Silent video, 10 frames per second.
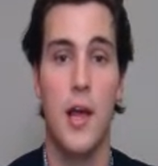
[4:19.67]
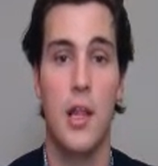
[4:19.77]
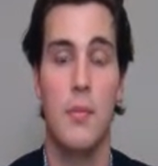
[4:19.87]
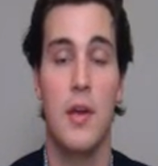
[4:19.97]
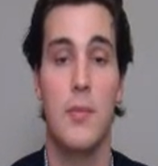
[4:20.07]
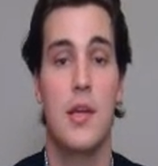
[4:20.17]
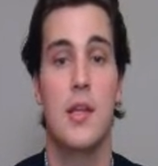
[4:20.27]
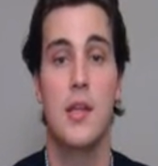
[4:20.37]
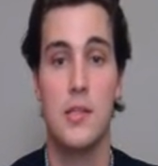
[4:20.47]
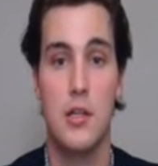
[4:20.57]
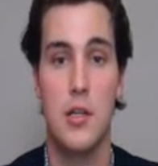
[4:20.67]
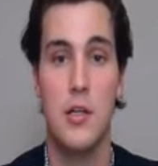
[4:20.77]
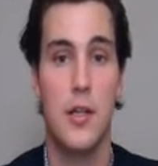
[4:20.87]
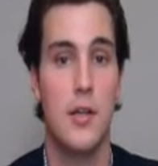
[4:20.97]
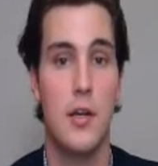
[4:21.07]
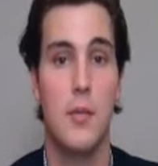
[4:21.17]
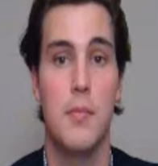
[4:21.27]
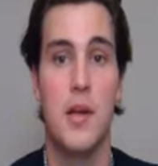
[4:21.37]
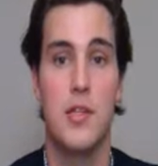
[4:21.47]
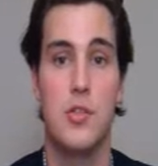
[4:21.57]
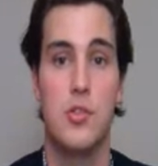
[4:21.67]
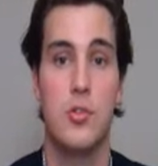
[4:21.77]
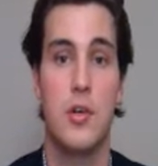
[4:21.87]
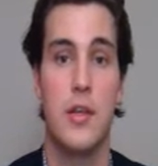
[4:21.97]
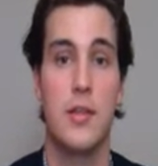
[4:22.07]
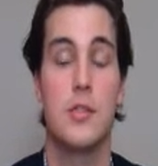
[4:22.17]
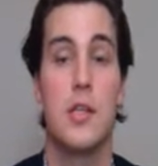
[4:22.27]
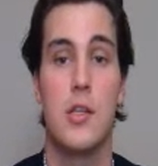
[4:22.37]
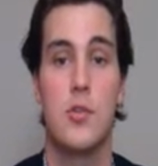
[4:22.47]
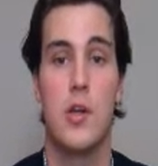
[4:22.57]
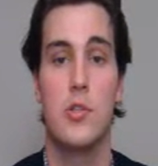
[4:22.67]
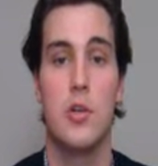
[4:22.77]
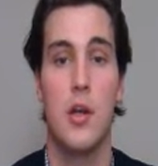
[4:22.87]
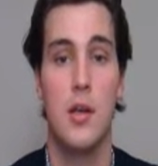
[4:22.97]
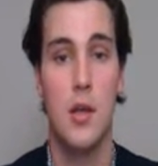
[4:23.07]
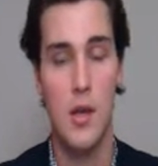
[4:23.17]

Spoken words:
Alabama, it is clear that there are many strengths to this restaurant.